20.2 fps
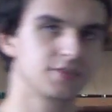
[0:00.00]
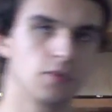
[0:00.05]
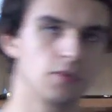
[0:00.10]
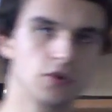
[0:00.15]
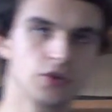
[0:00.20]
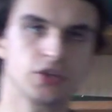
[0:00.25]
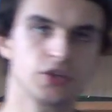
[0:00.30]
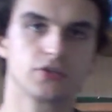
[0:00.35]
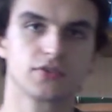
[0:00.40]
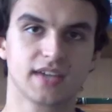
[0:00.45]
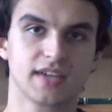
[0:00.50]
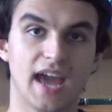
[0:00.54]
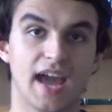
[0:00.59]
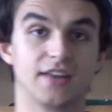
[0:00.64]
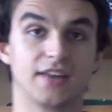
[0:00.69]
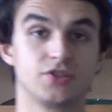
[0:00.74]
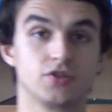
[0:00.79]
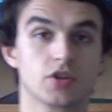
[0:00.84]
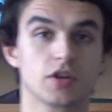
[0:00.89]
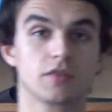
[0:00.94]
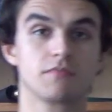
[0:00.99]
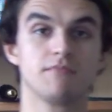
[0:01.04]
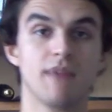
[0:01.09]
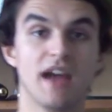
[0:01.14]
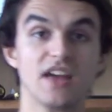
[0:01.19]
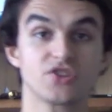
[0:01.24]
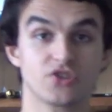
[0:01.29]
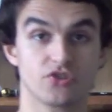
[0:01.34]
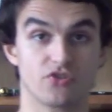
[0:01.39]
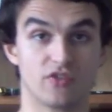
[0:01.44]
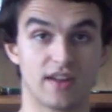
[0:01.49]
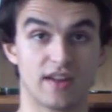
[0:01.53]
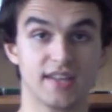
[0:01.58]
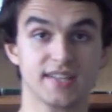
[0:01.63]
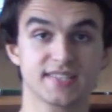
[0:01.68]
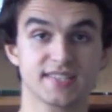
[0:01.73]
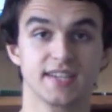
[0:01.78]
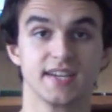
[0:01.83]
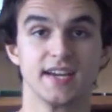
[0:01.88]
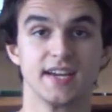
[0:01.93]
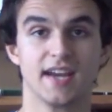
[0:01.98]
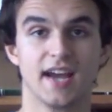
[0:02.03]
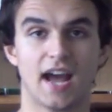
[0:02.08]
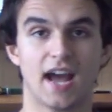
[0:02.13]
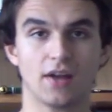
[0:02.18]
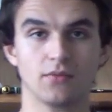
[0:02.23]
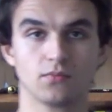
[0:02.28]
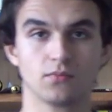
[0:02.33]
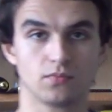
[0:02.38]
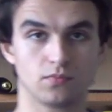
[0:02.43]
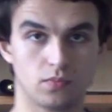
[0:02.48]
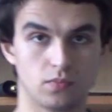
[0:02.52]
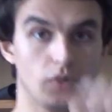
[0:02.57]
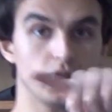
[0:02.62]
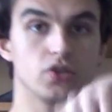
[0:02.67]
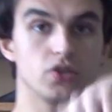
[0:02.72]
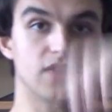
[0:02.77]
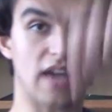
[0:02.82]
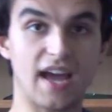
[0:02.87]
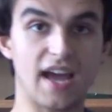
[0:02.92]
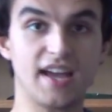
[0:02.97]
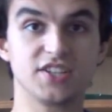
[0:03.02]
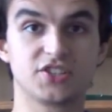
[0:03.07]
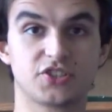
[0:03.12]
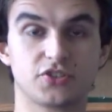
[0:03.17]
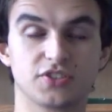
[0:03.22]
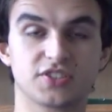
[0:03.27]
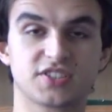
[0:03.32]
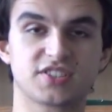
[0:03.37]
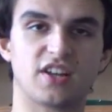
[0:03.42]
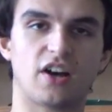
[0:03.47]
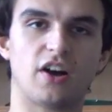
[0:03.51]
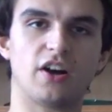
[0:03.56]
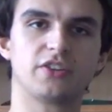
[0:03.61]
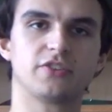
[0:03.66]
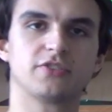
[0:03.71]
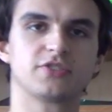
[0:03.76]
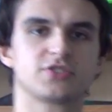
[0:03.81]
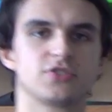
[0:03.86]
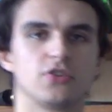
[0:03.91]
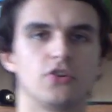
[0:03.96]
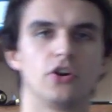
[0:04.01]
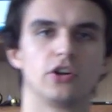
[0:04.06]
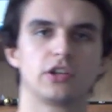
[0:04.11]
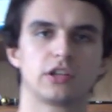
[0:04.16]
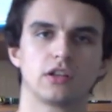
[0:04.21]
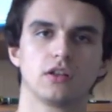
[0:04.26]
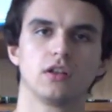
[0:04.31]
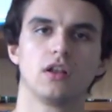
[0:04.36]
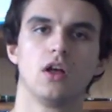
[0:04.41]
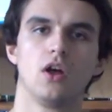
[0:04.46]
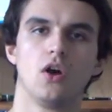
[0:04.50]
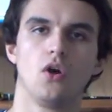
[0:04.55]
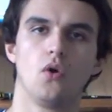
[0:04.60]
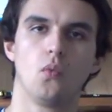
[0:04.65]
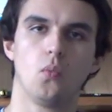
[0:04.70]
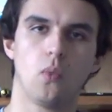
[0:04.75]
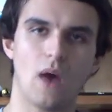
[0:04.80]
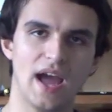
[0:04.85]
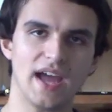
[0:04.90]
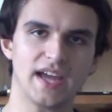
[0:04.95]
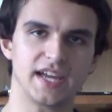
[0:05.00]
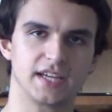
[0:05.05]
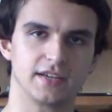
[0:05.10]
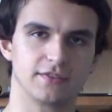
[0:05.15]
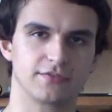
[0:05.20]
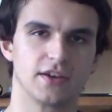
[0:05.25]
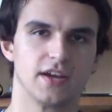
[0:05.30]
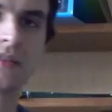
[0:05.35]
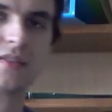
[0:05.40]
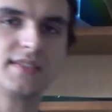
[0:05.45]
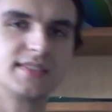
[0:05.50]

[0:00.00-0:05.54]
what you get, you can measure it, and what you get is your sinusoidal wave.